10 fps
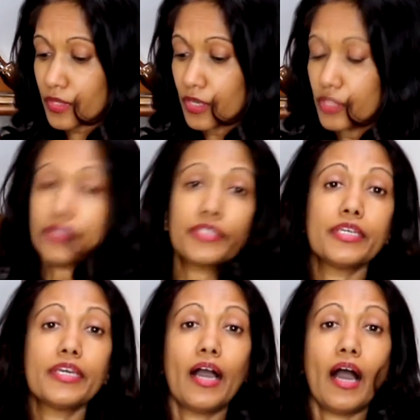You
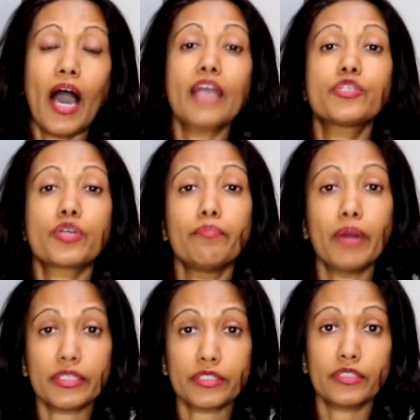see, I took a
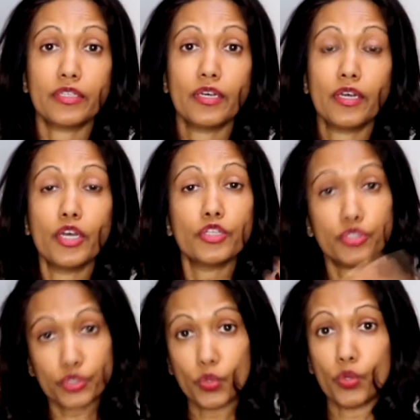bus to
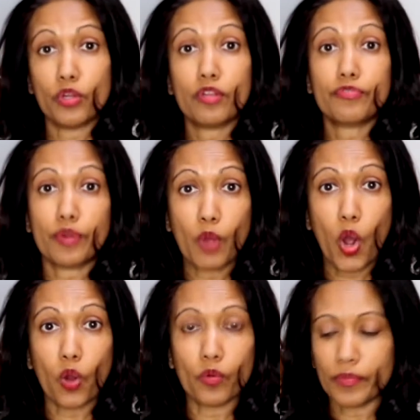school from
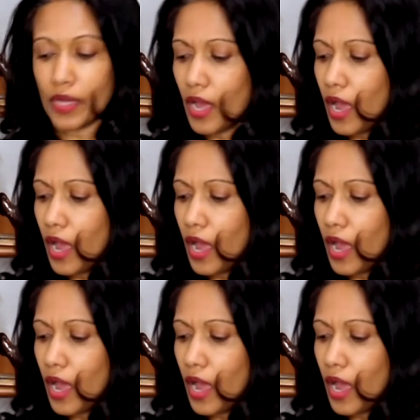home,